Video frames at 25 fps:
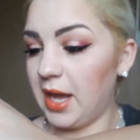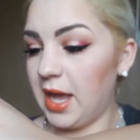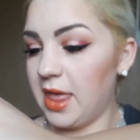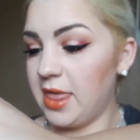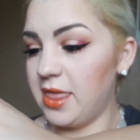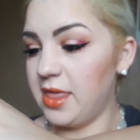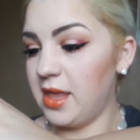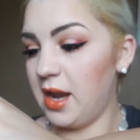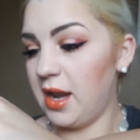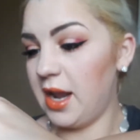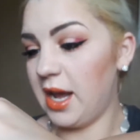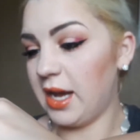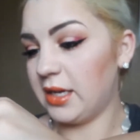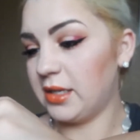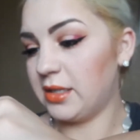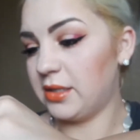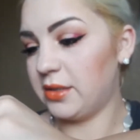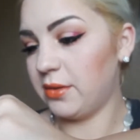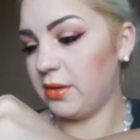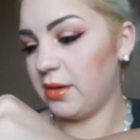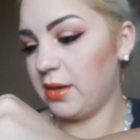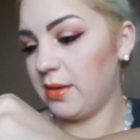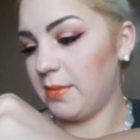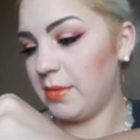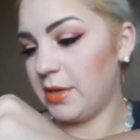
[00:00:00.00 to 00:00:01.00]
And the
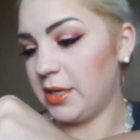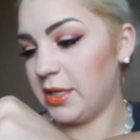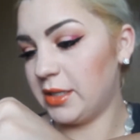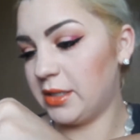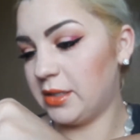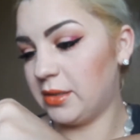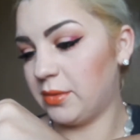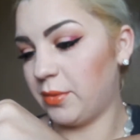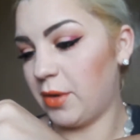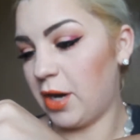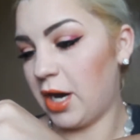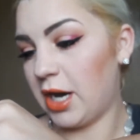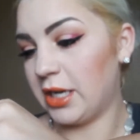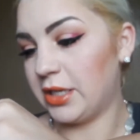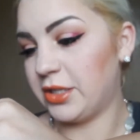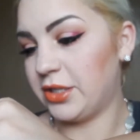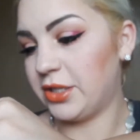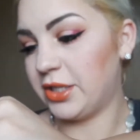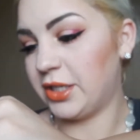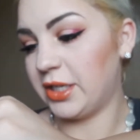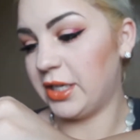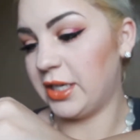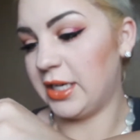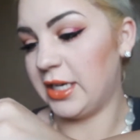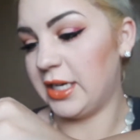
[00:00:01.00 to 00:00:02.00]
next one I'm gonna
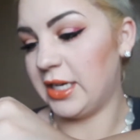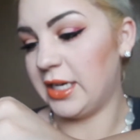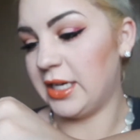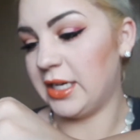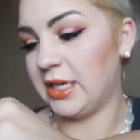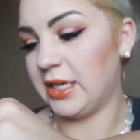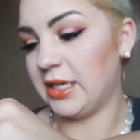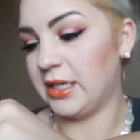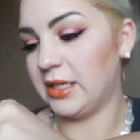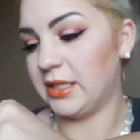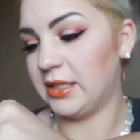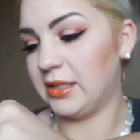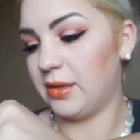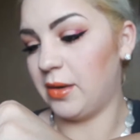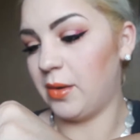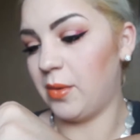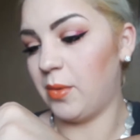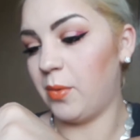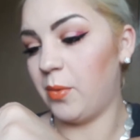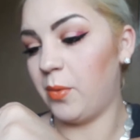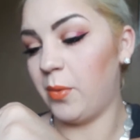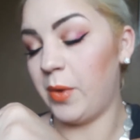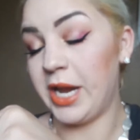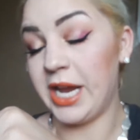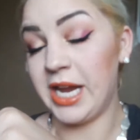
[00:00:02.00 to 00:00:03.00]
swatch is
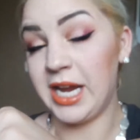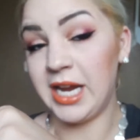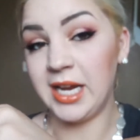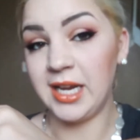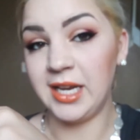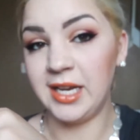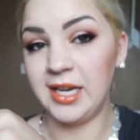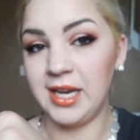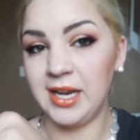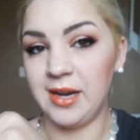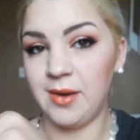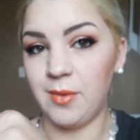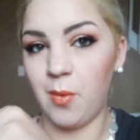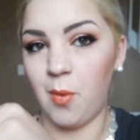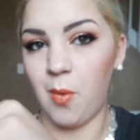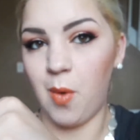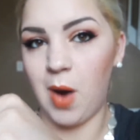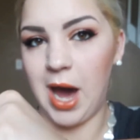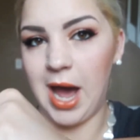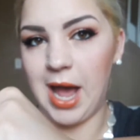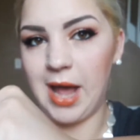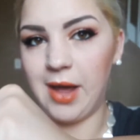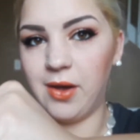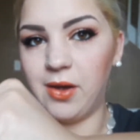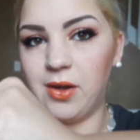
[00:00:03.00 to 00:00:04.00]
Winged and
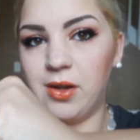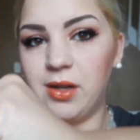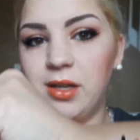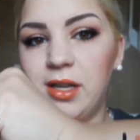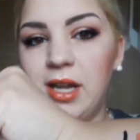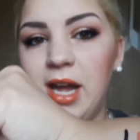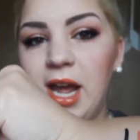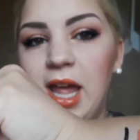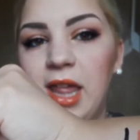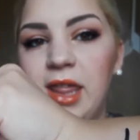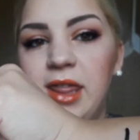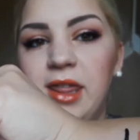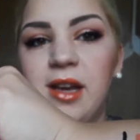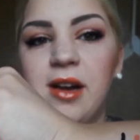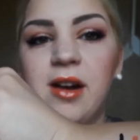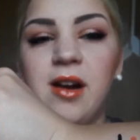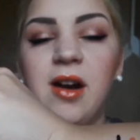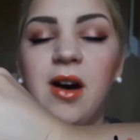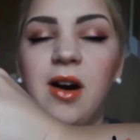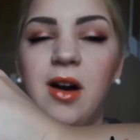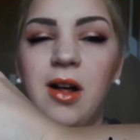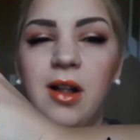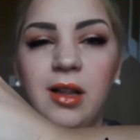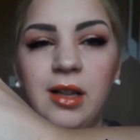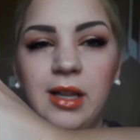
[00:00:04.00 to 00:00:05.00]
Wild, and they're
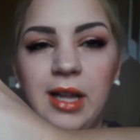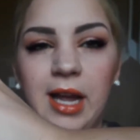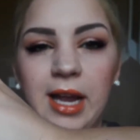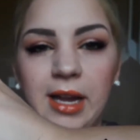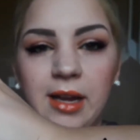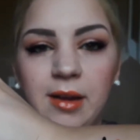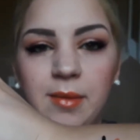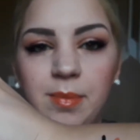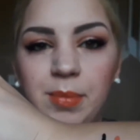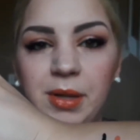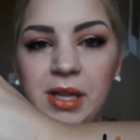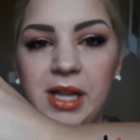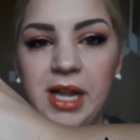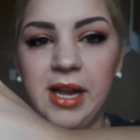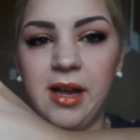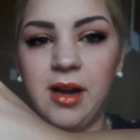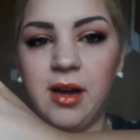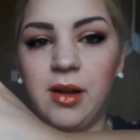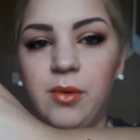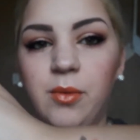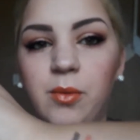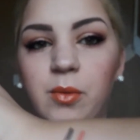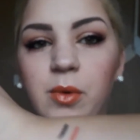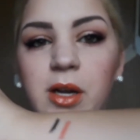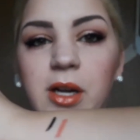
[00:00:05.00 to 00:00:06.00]
all like play
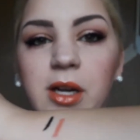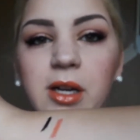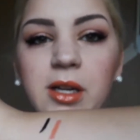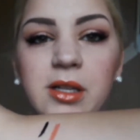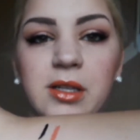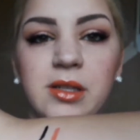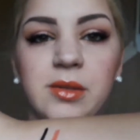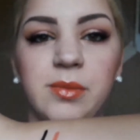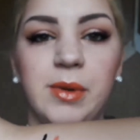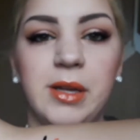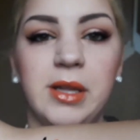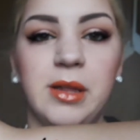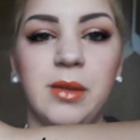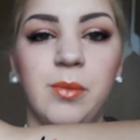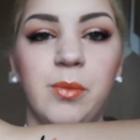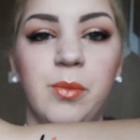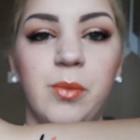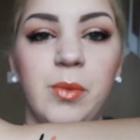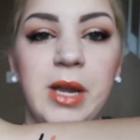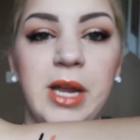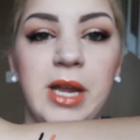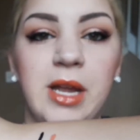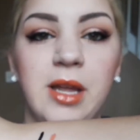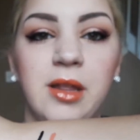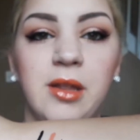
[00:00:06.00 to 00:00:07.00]
on words with
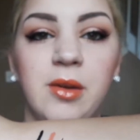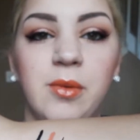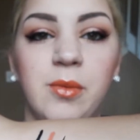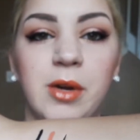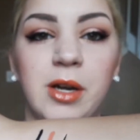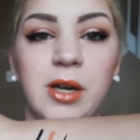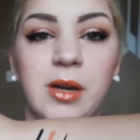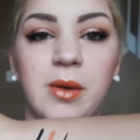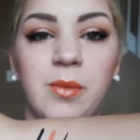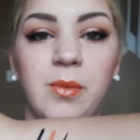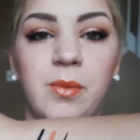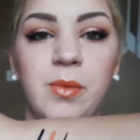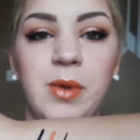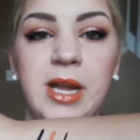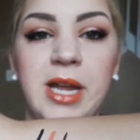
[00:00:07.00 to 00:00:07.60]
the word